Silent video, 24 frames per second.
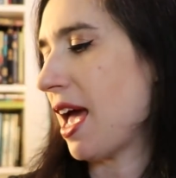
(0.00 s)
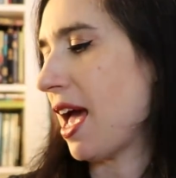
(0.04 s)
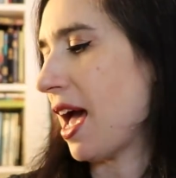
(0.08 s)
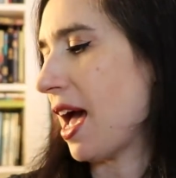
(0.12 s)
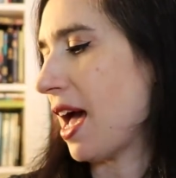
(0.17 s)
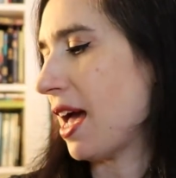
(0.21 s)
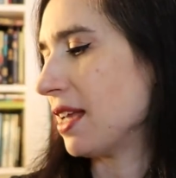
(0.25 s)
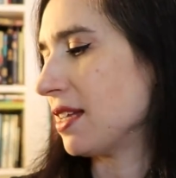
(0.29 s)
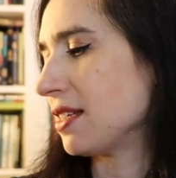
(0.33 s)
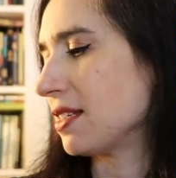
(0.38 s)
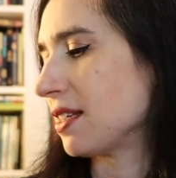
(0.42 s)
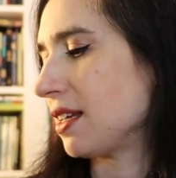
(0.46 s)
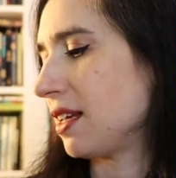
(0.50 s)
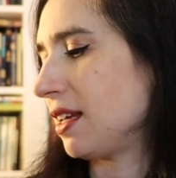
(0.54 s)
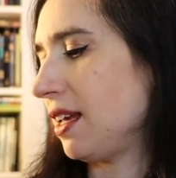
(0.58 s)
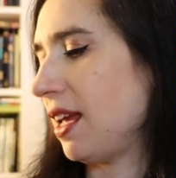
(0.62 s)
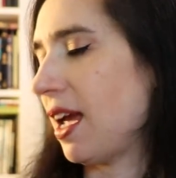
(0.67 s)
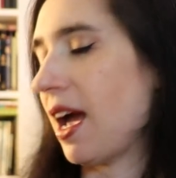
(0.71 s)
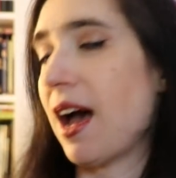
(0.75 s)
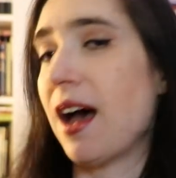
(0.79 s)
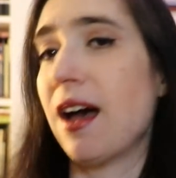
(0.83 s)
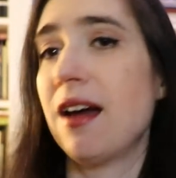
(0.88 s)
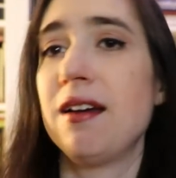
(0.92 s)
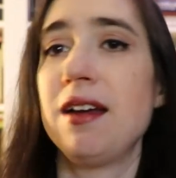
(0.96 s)
And
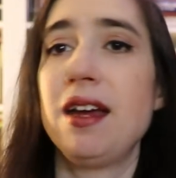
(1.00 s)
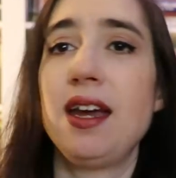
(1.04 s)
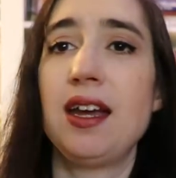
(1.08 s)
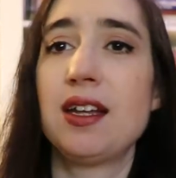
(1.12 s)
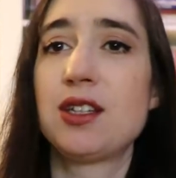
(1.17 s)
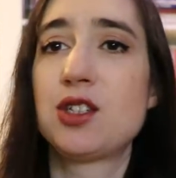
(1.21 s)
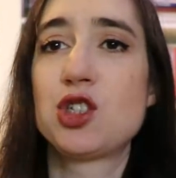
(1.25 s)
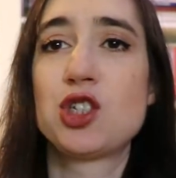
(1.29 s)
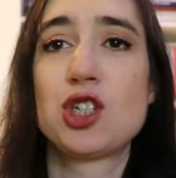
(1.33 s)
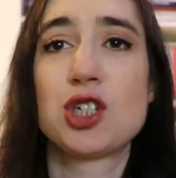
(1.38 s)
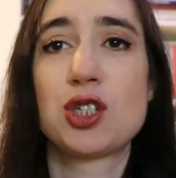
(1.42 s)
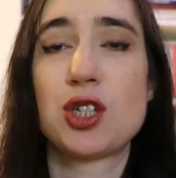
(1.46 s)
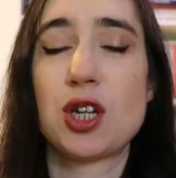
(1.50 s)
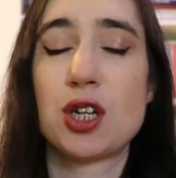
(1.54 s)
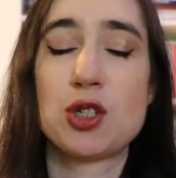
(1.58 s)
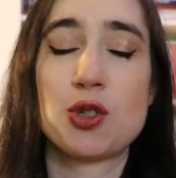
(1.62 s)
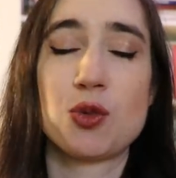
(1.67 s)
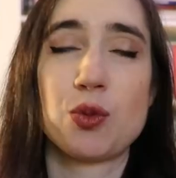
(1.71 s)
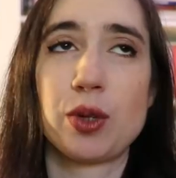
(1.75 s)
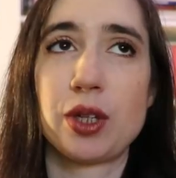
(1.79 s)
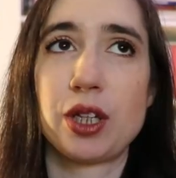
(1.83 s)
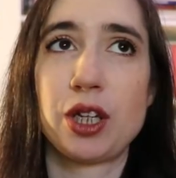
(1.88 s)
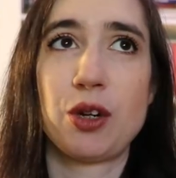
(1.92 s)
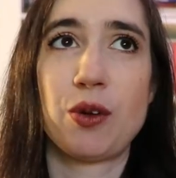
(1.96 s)
yeah, it's just, it's
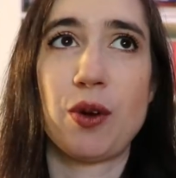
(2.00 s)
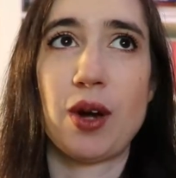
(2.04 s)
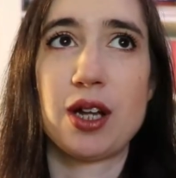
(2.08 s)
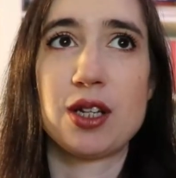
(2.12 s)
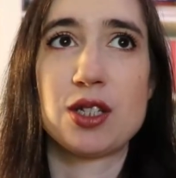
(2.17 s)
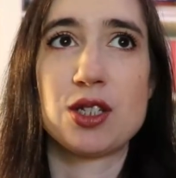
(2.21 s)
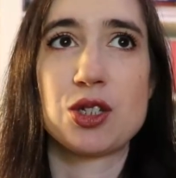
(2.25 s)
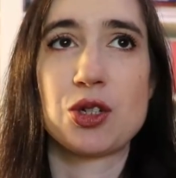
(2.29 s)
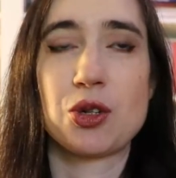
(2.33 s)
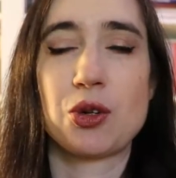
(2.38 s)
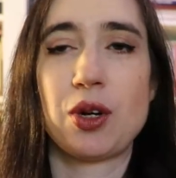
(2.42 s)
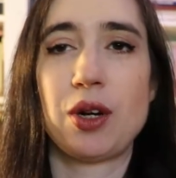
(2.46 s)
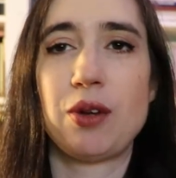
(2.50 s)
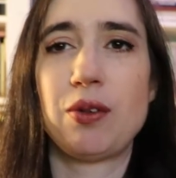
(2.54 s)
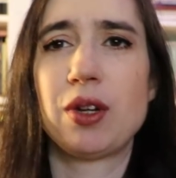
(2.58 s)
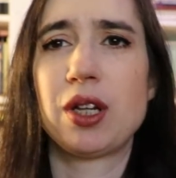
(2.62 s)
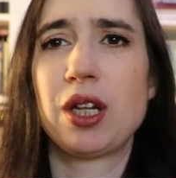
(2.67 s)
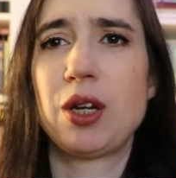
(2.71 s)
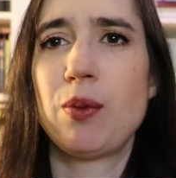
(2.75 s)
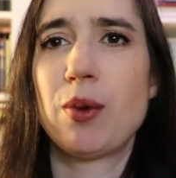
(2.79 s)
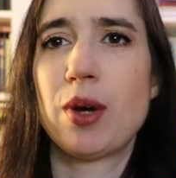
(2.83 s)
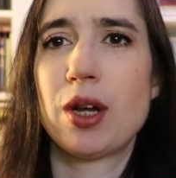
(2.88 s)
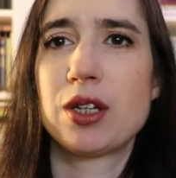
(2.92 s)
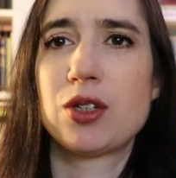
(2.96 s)
a really great story,
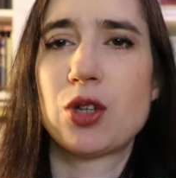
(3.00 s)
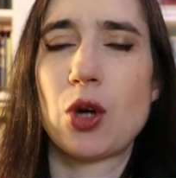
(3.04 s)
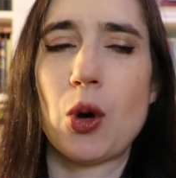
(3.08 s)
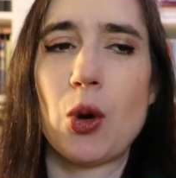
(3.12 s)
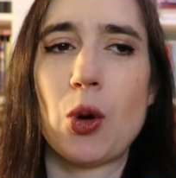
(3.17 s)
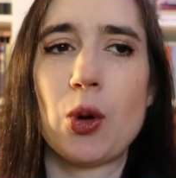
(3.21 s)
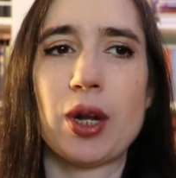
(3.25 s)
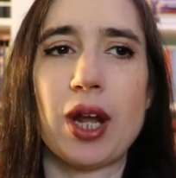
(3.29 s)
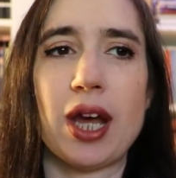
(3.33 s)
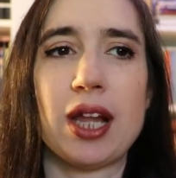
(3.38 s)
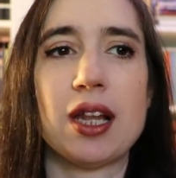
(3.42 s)
really well told.